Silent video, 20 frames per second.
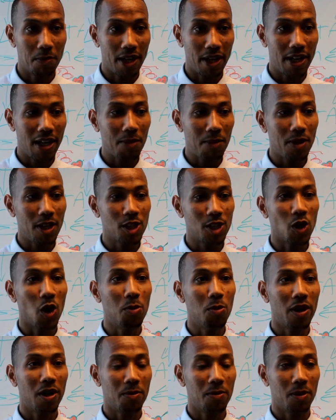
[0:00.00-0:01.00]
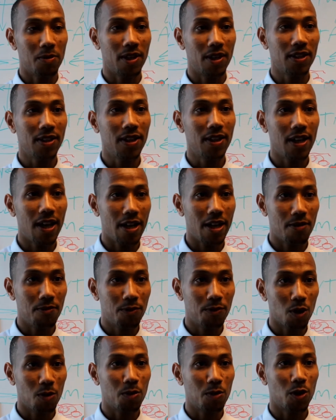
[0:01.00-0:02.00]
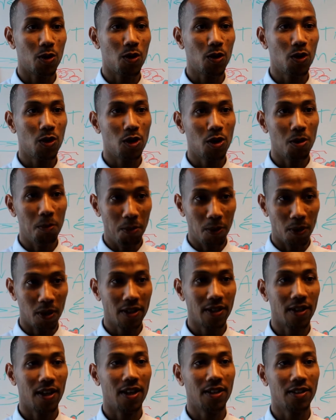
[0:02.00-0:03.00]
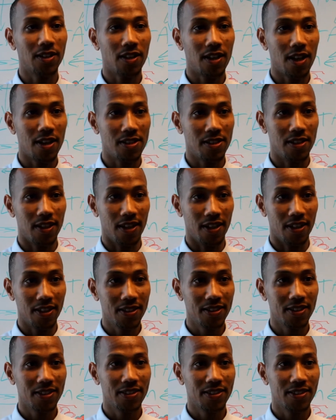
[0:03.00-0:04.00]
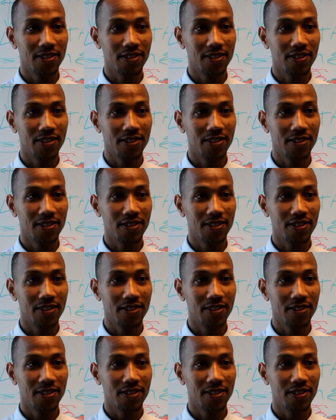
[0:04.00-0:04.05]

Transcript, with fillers: My name is Omar Mamad. I am from Morocco, born and raised there.